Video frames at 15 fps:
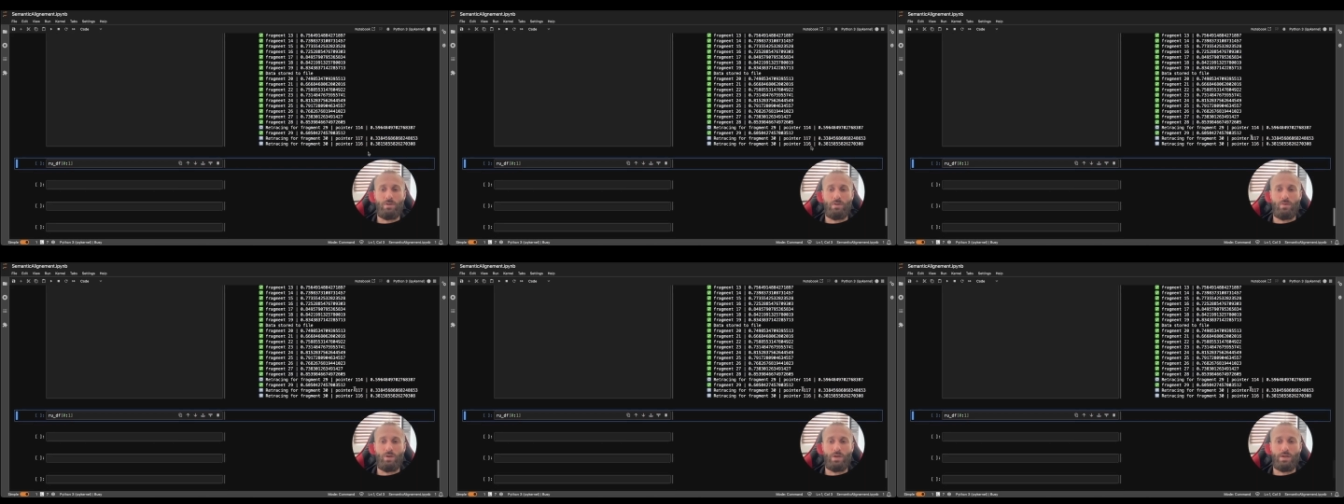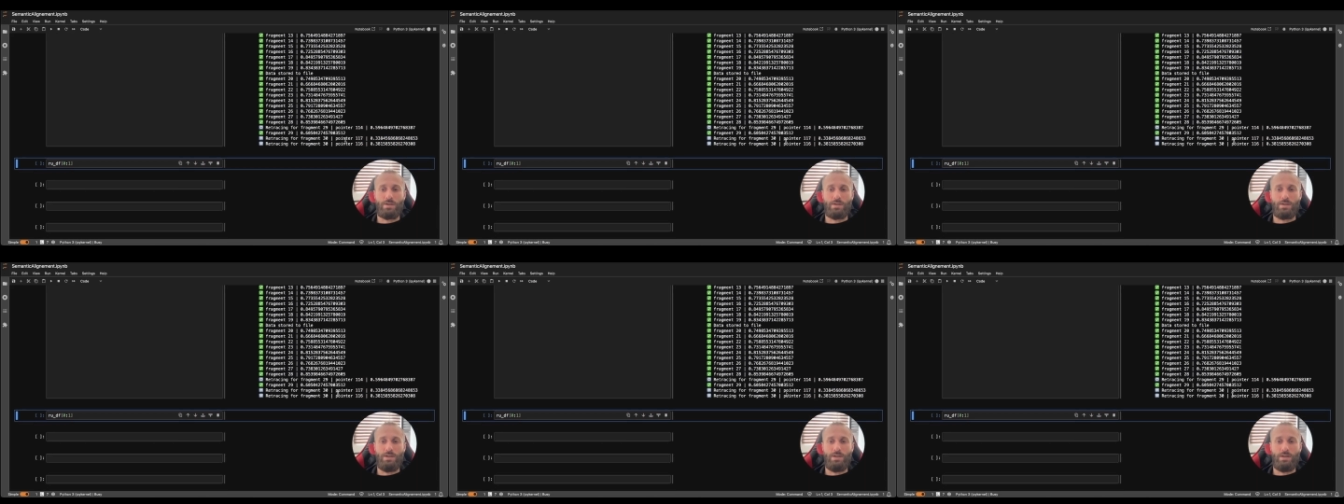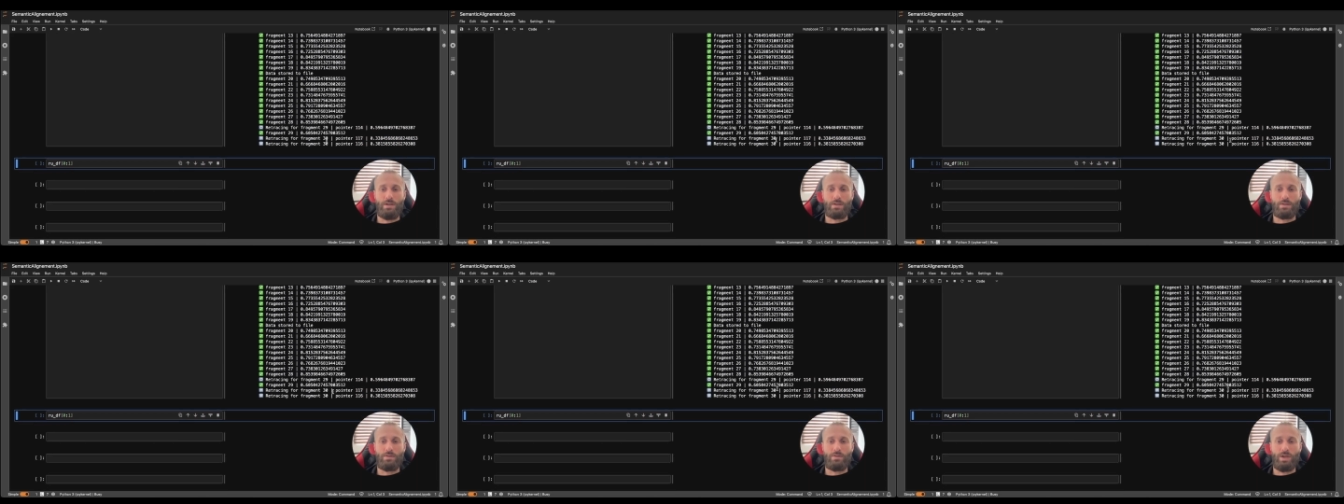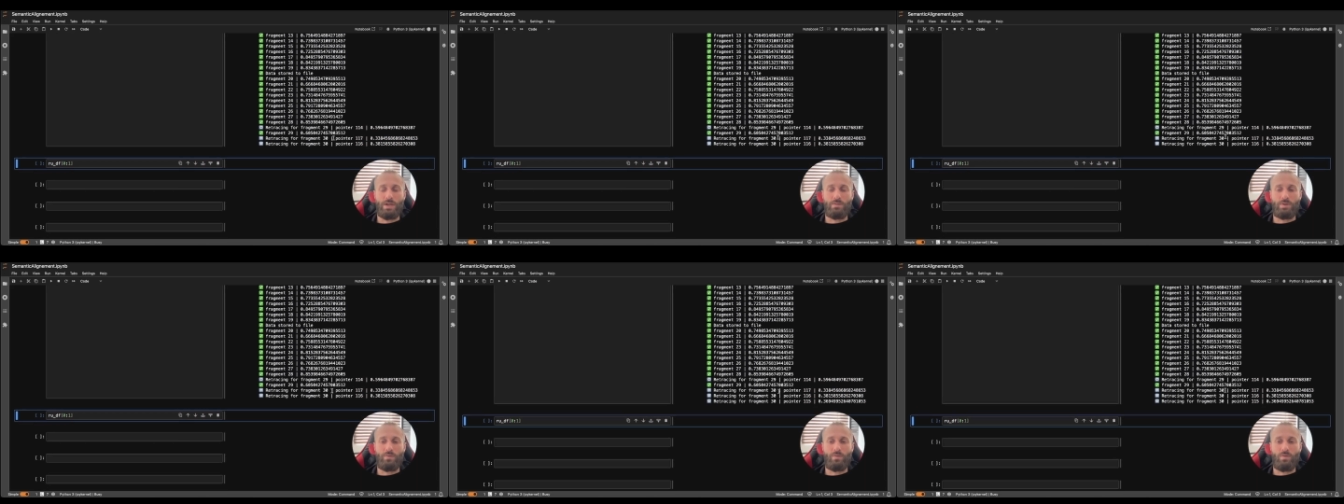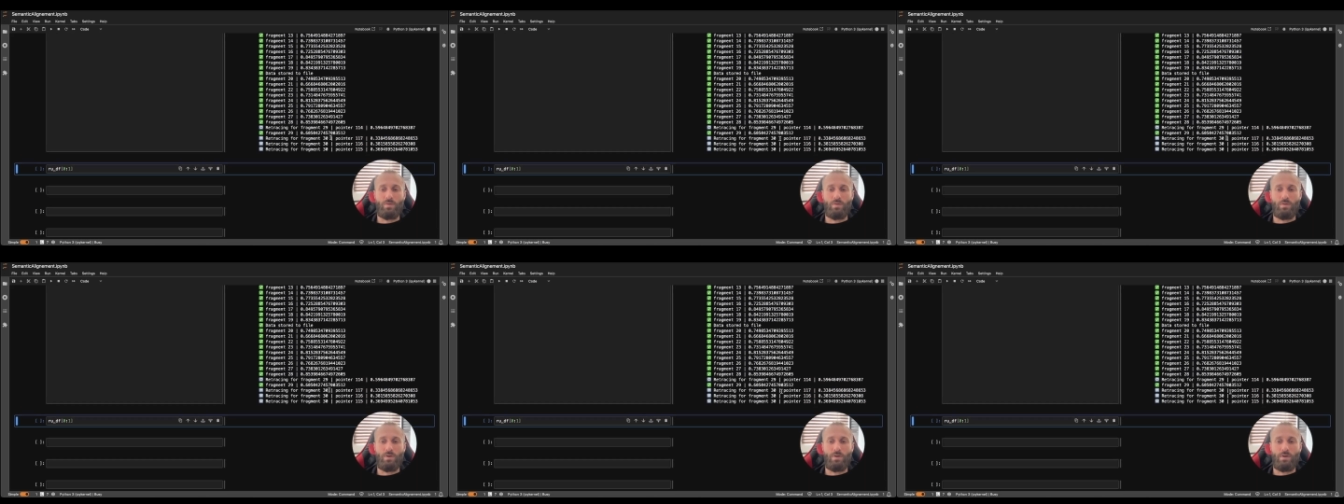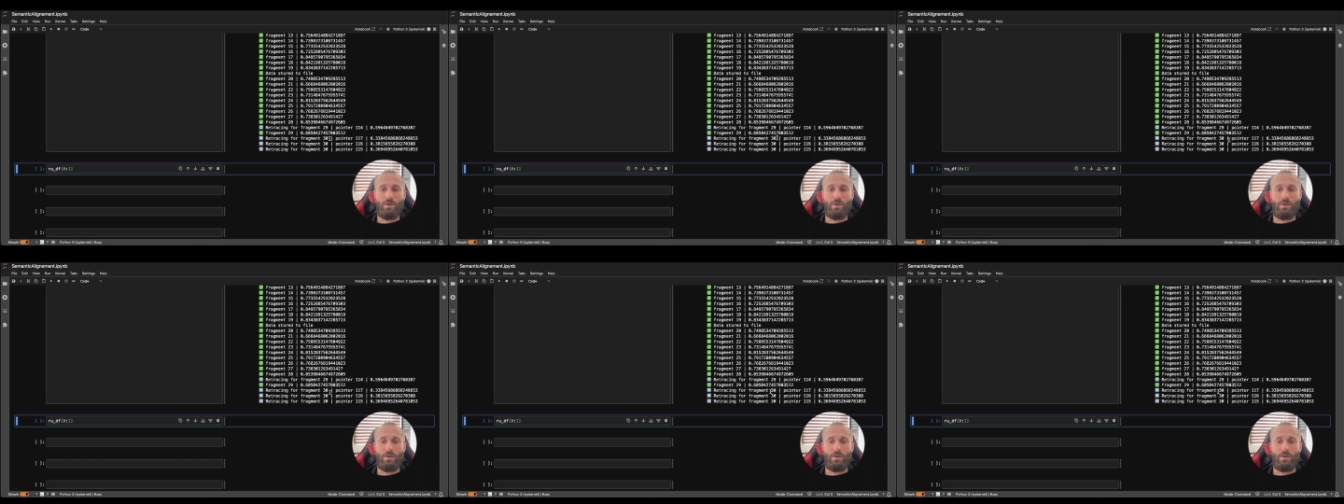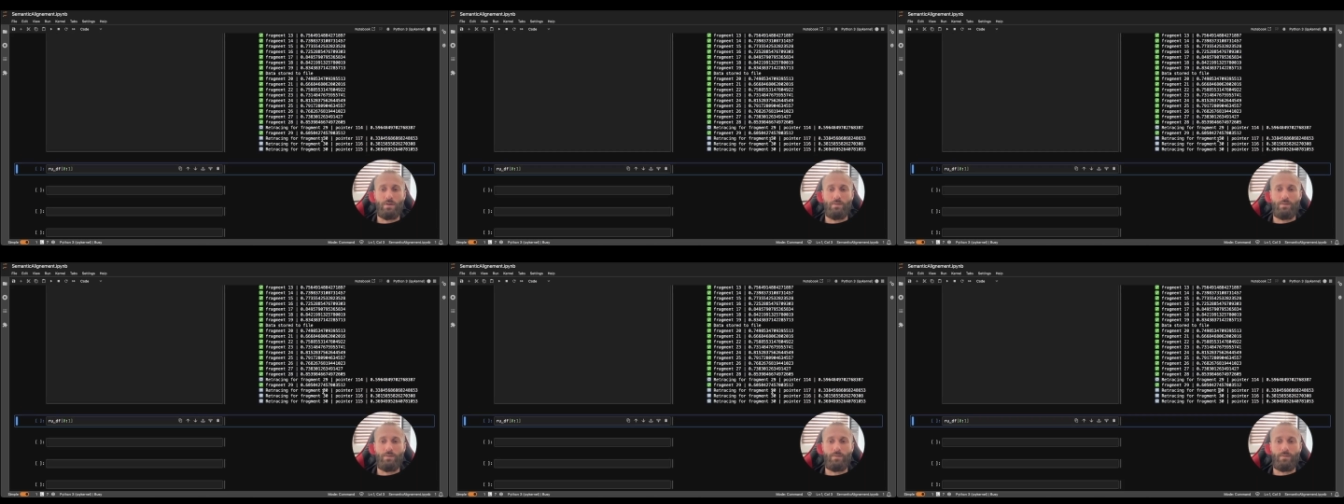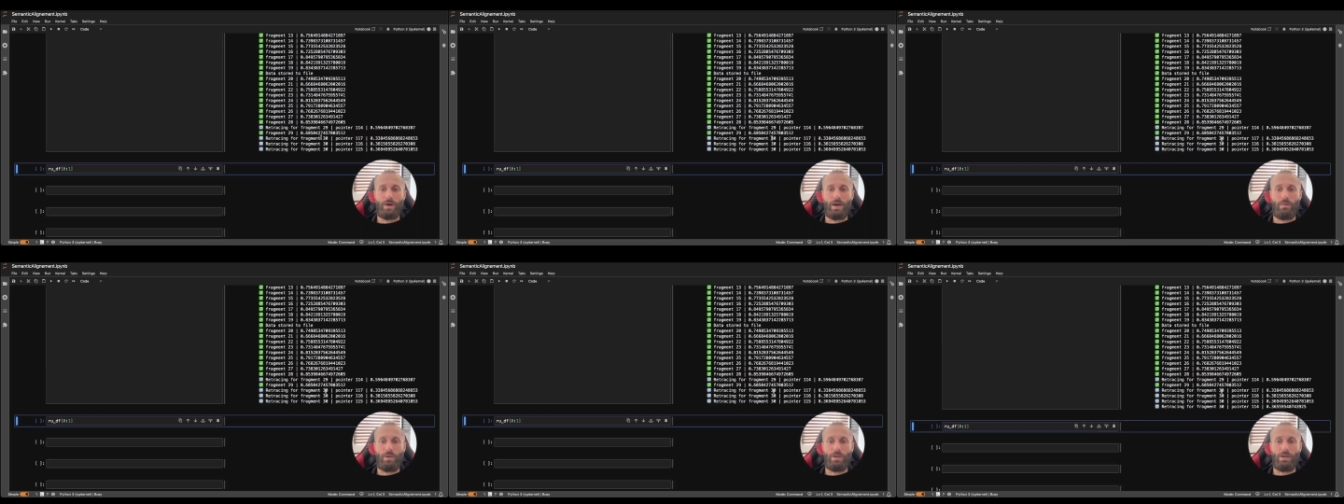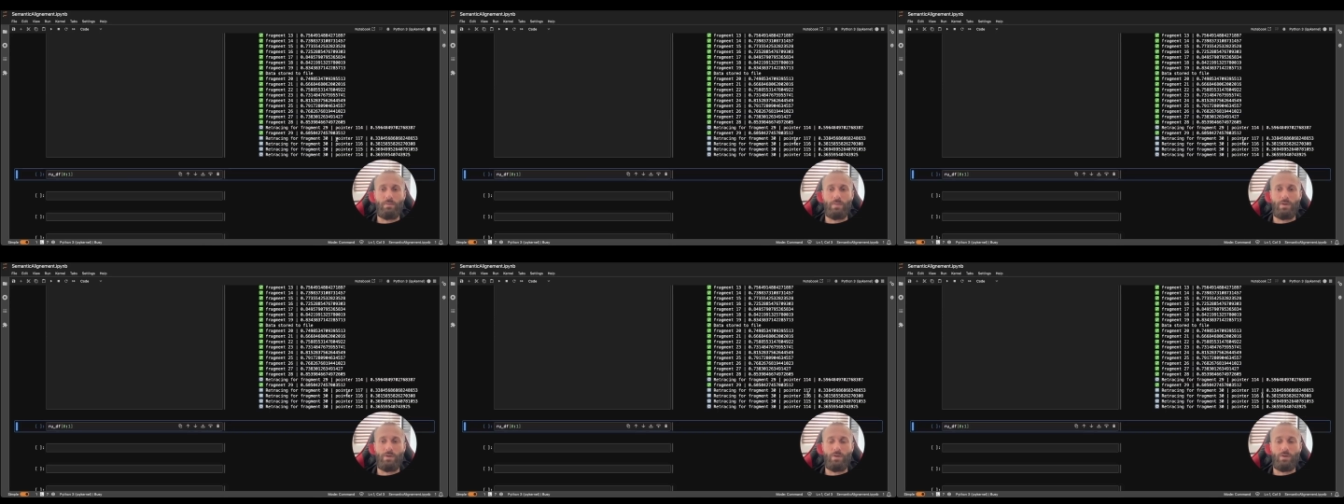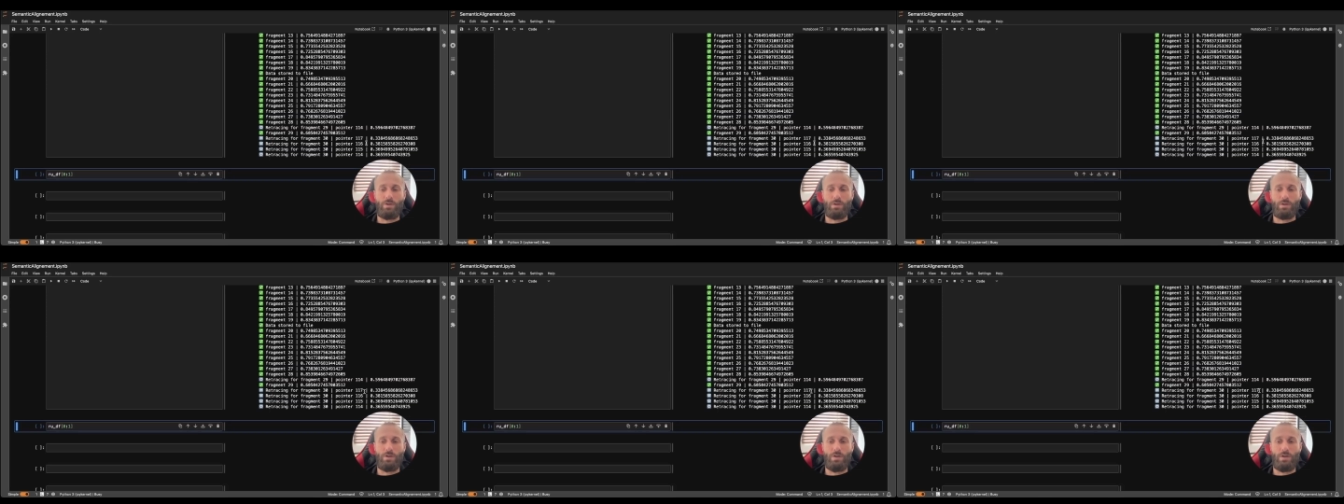we can see as a retracement for fragment number 30.